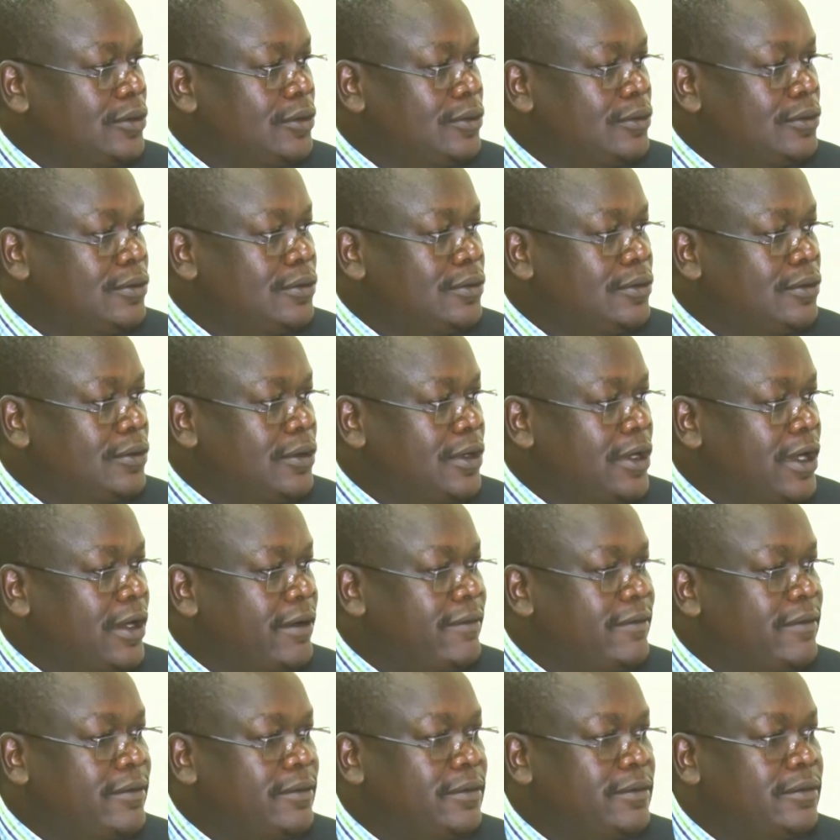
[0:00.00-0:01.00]
who
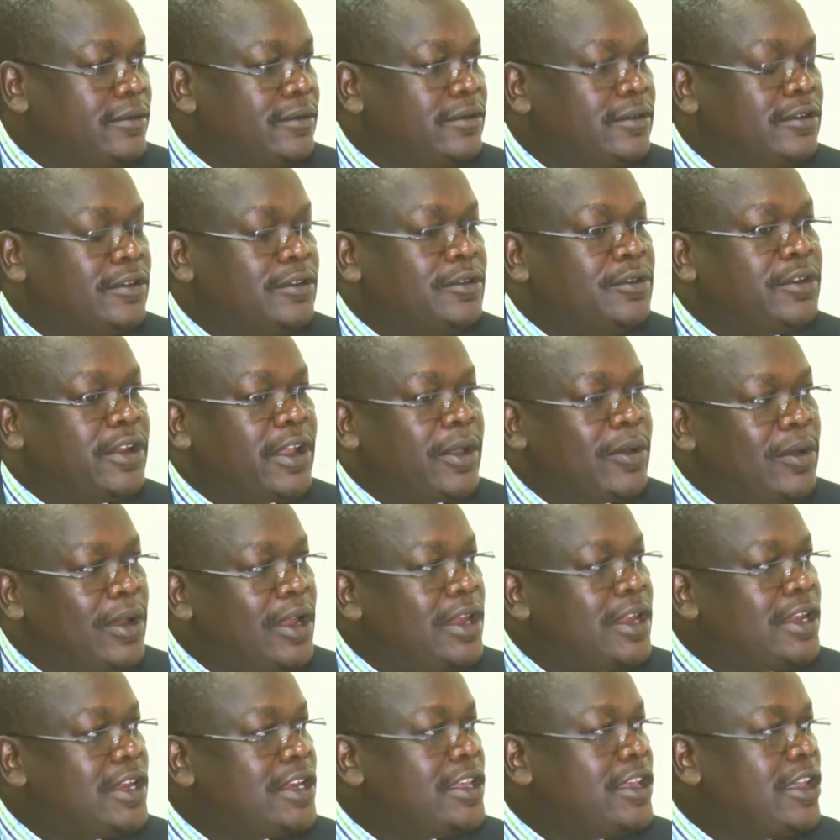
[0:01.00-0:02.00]
have
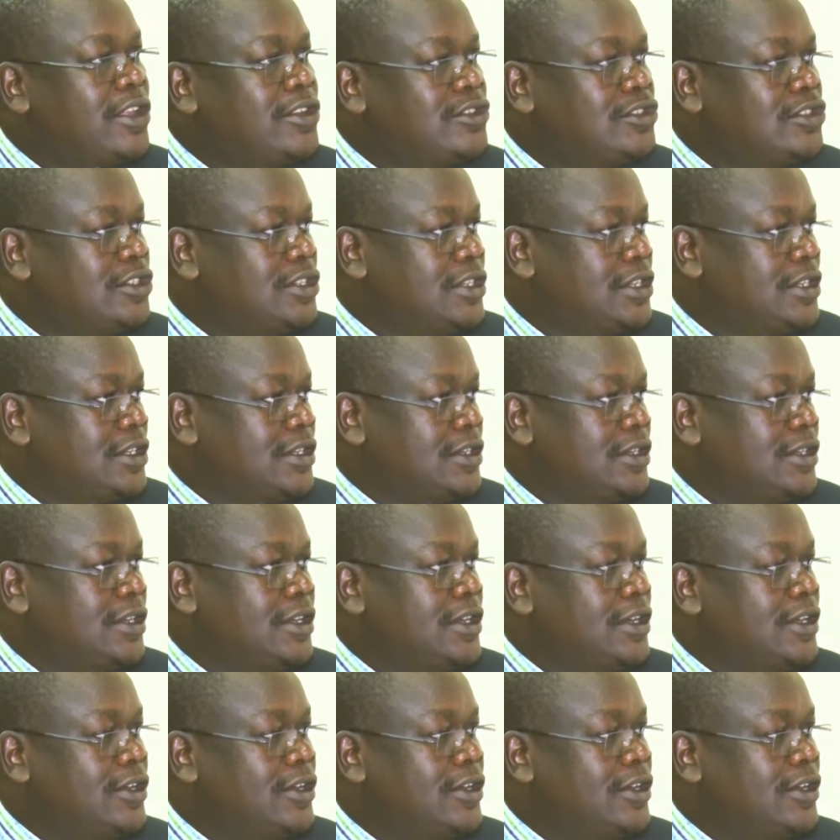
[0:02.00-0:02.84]
regularly engaged in